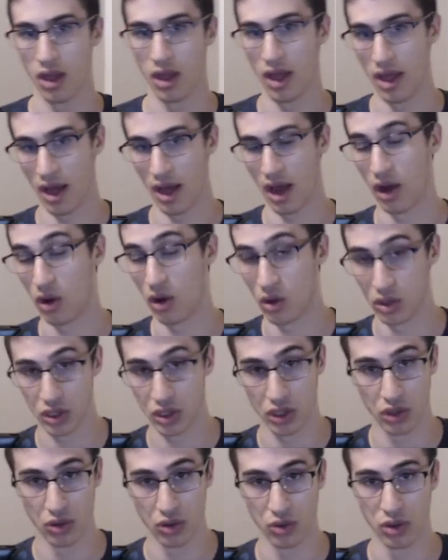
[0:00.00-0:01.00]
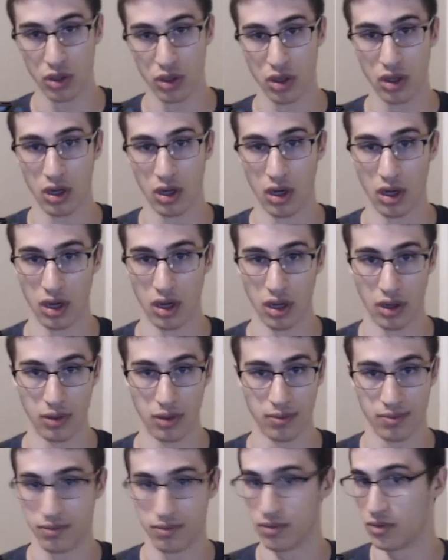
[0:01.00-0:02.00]
I also
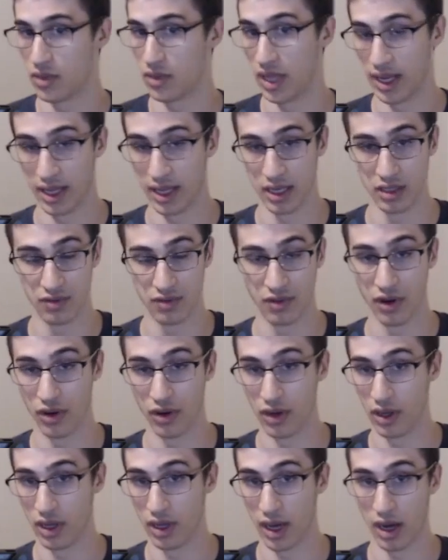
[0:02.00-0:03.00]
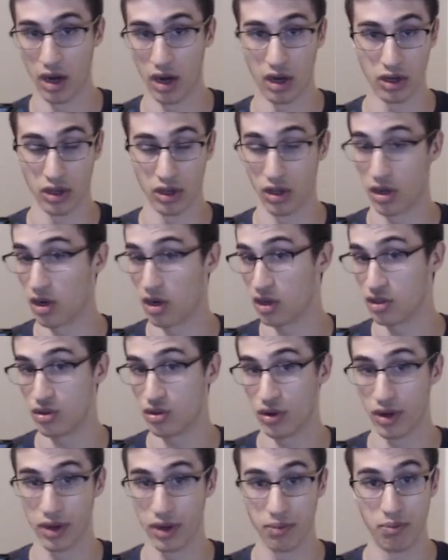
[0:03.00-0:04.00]
think it is very, on the
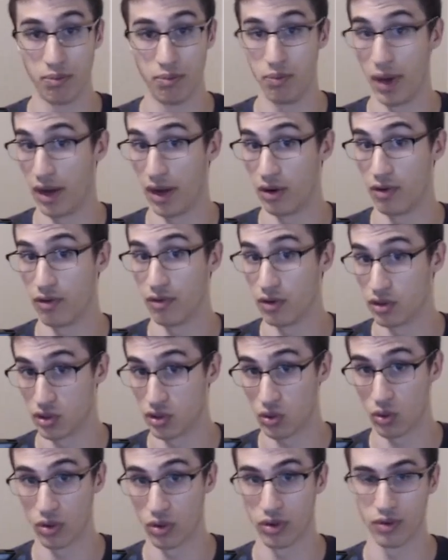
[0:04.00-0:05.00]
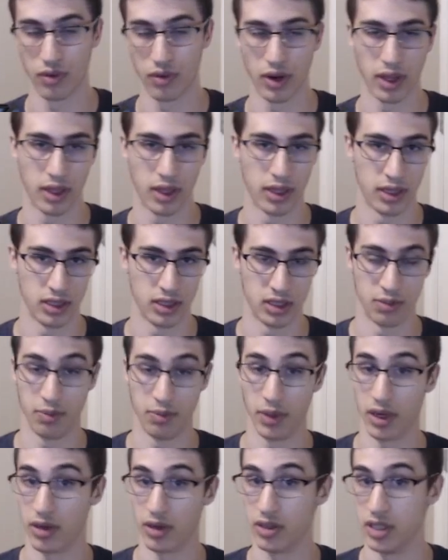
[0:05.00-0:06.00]
contrary, better for sword, right? It is a
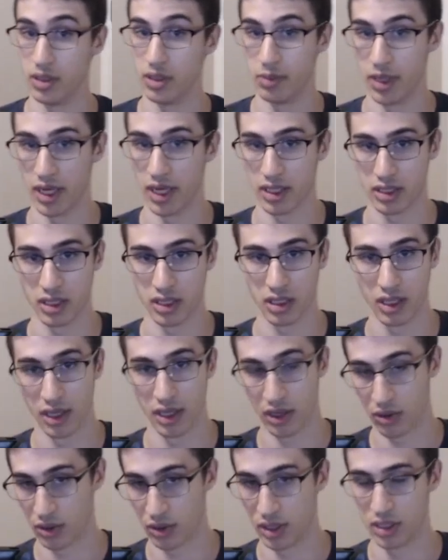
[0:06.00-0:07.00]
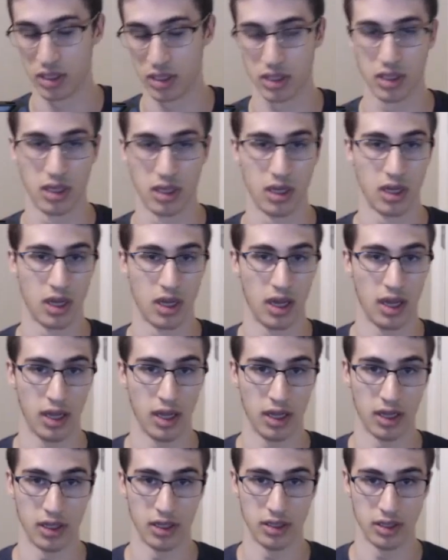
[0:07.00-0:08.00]
bigger DPS increase,
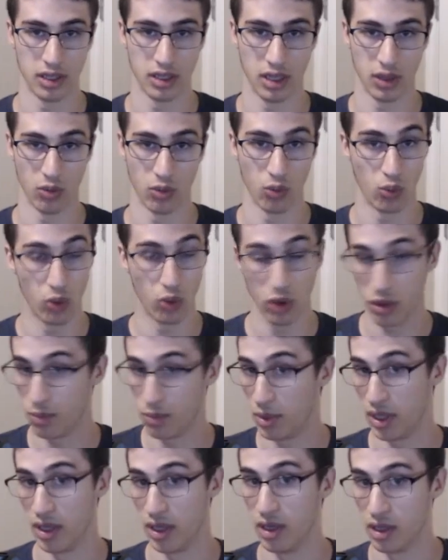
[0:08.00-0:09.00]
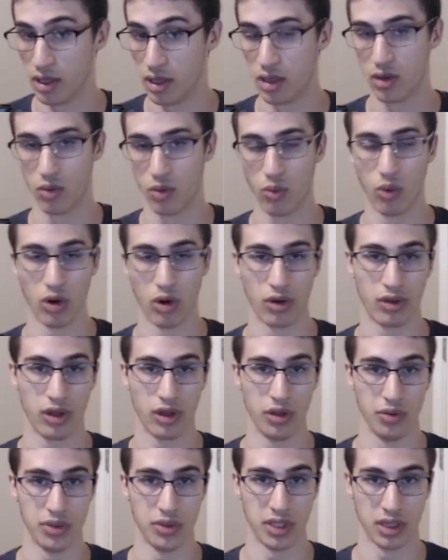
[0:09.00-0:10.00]
and it would be worth
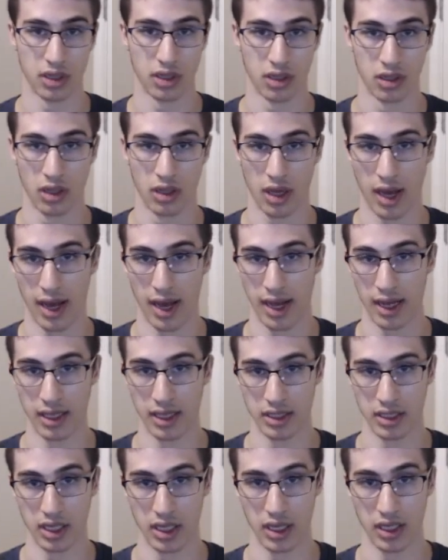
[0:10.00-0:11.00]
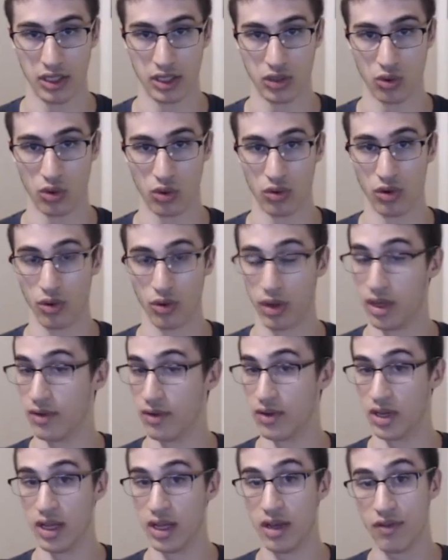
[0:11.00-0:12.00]
using as a sword rogue
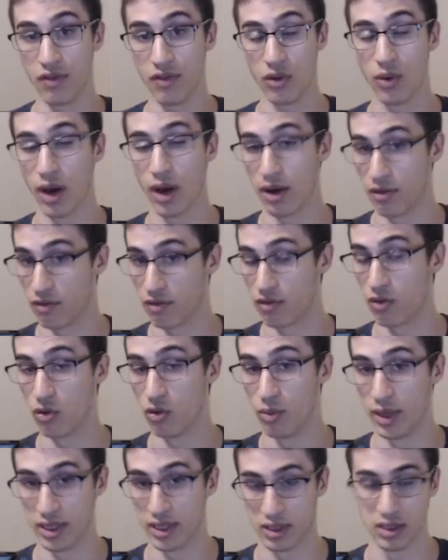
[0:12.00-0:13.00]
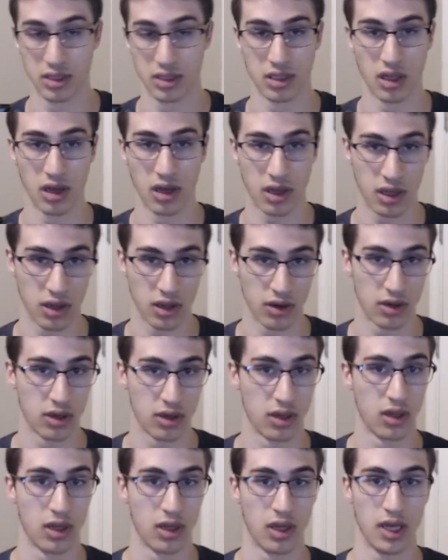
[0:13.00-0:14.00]
even if you have full best in slot gear.
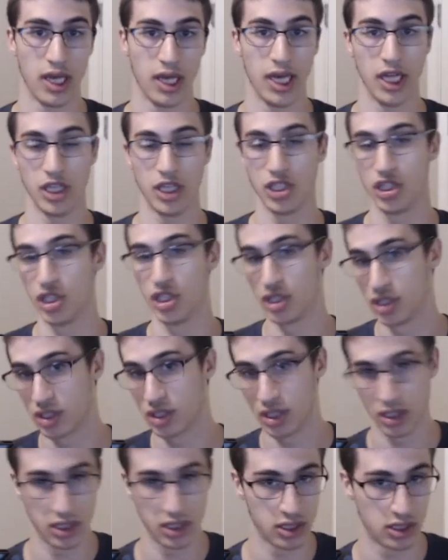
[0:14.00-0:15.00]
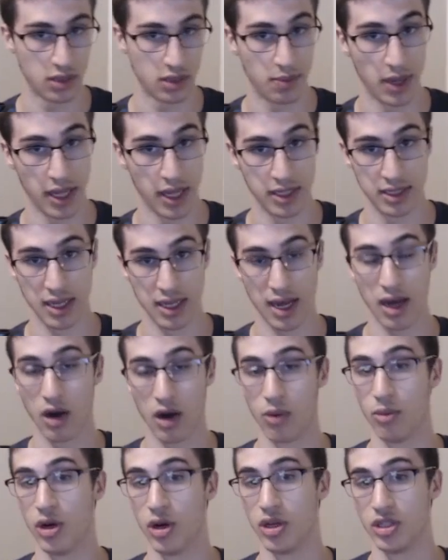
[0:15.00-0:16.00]
It just depends
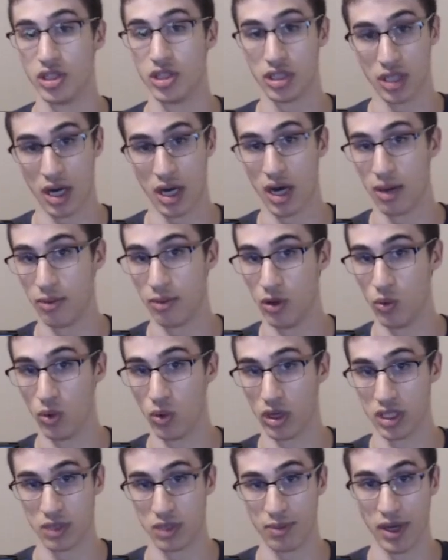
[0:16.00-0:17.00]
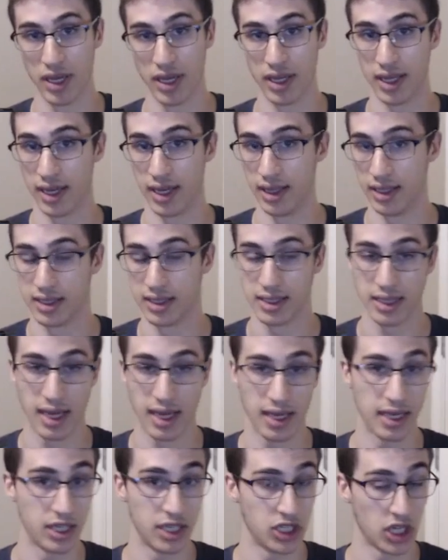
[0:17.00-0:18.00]
how much time you want to spend getting this
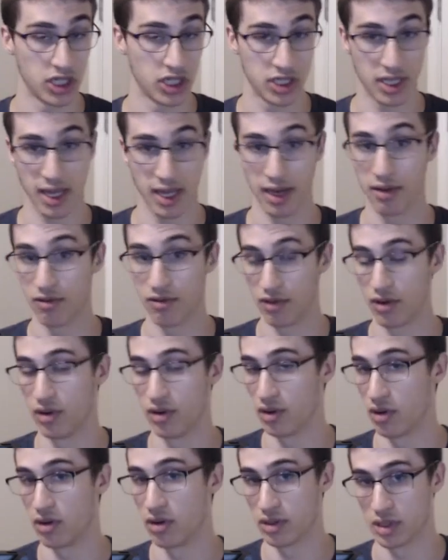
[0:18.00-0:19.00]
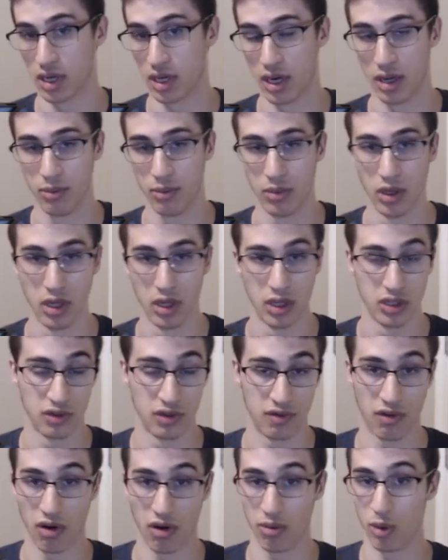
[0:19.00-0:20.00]
set. It does take a very long time to
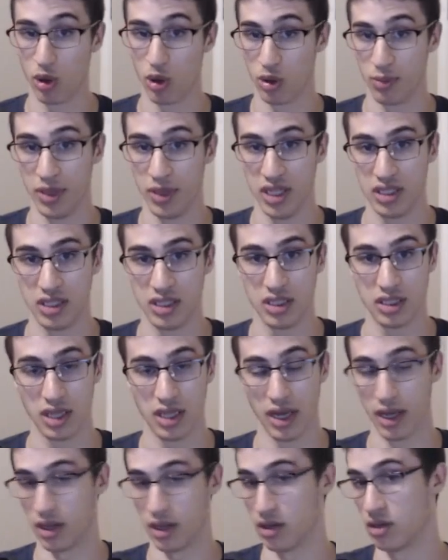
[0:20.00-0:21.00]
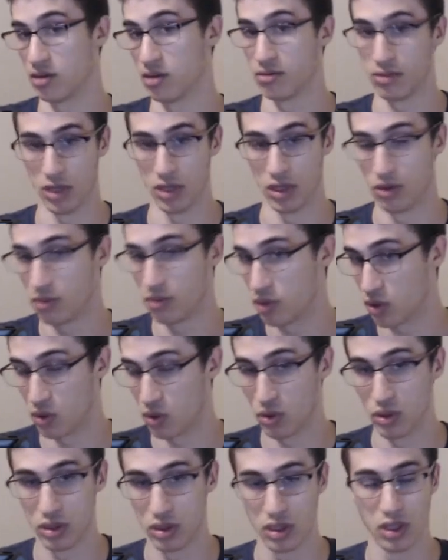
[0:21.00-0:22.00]
farm all the pieces and
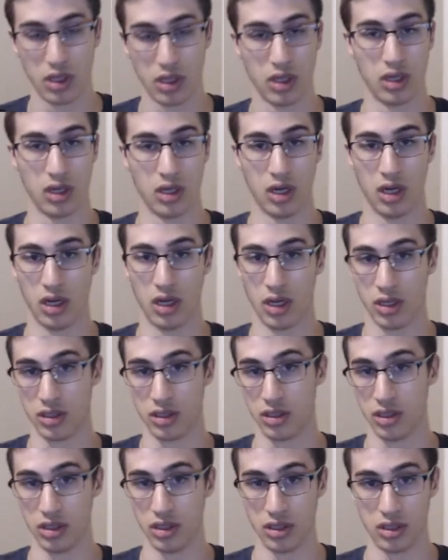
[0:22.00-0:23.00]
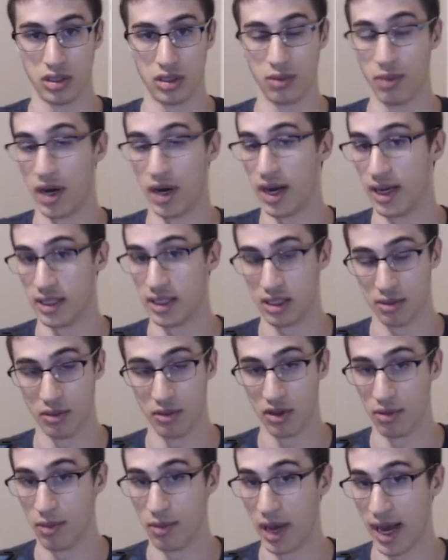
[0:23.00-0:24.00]
gold to buy some
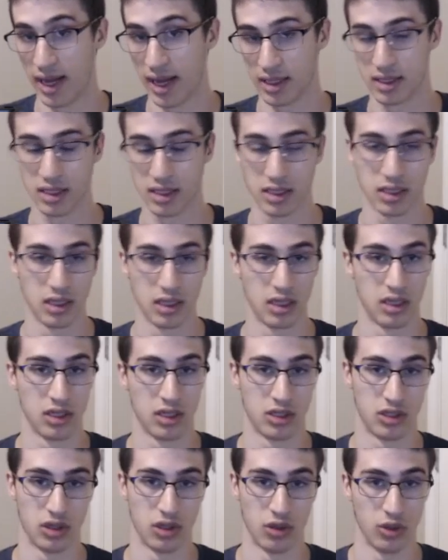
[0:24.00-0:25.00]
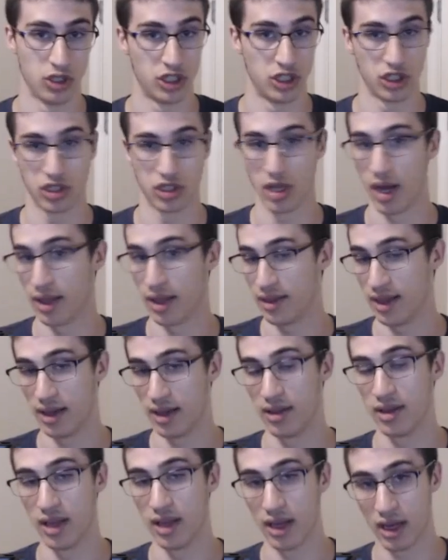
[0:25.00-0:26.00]
of the mats. So it just, at the end
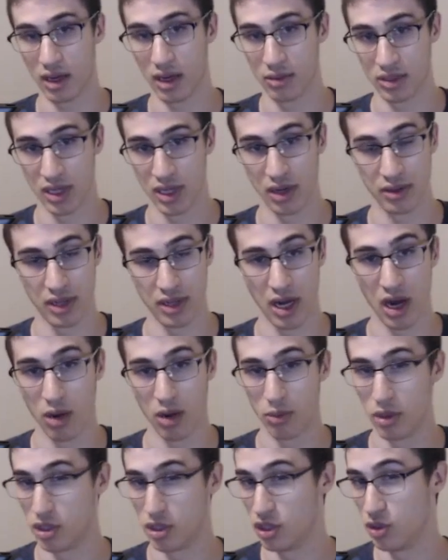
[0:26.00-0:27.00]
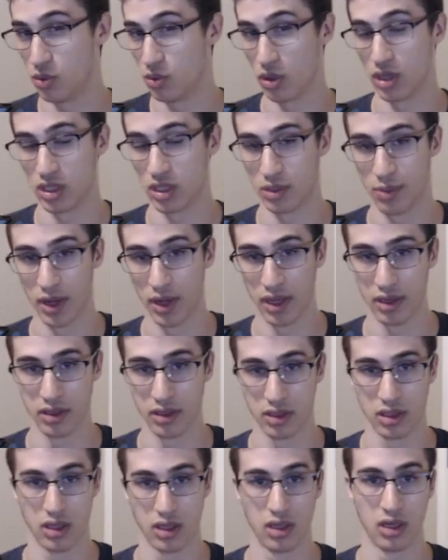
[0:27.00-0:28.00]
of the day, it comes down to how much you want to
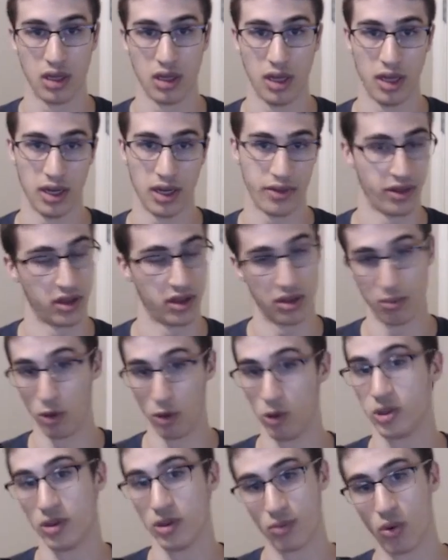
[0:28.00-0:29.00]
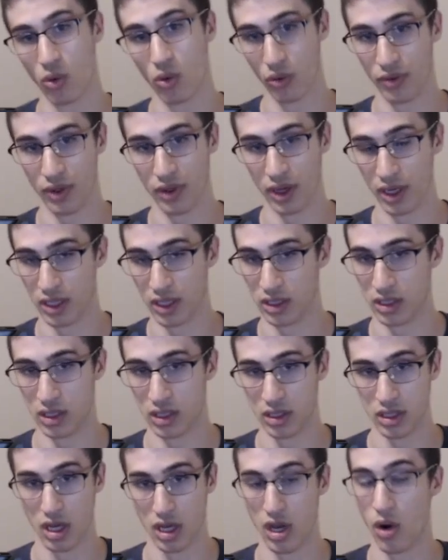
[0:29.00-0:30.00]
spend. And I think the most important thing is
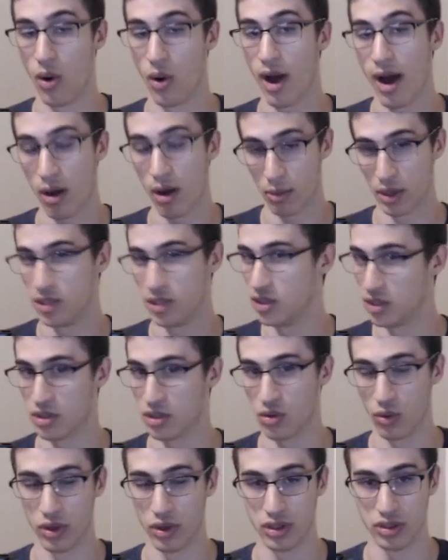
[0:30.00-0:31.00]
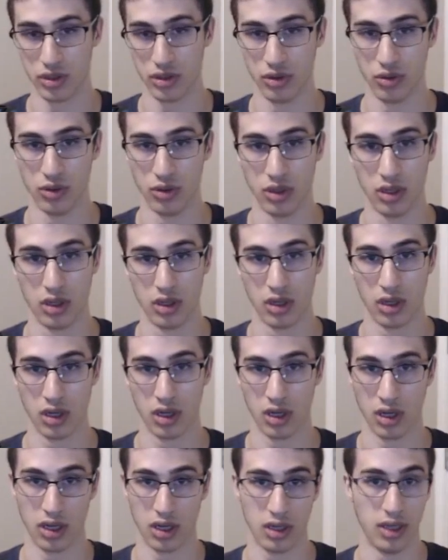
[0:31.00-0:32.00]
to know how much it's going to
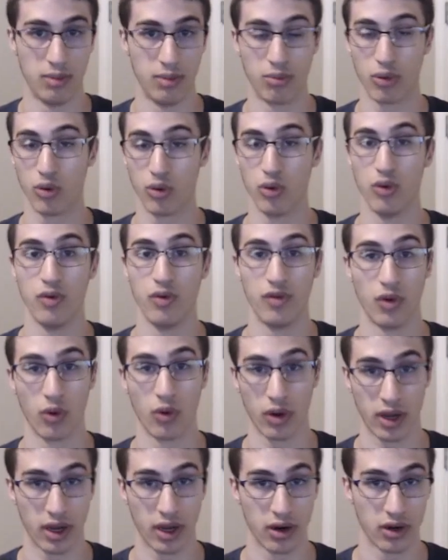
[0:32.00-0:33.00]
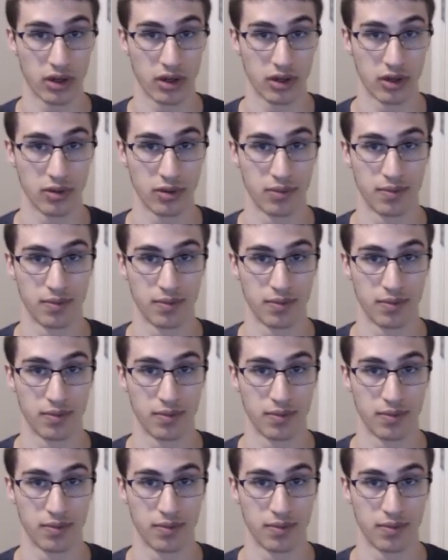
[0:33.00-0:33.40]
improve your character.